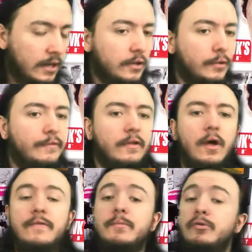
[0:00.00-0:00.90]
it includes a
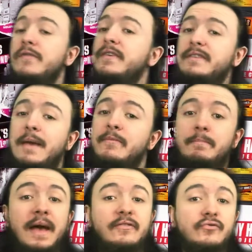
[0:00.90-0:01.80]
lot of the previous game's
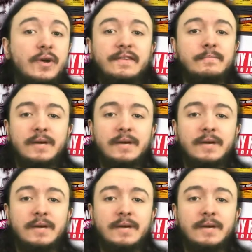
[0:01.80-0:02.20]
best tricks and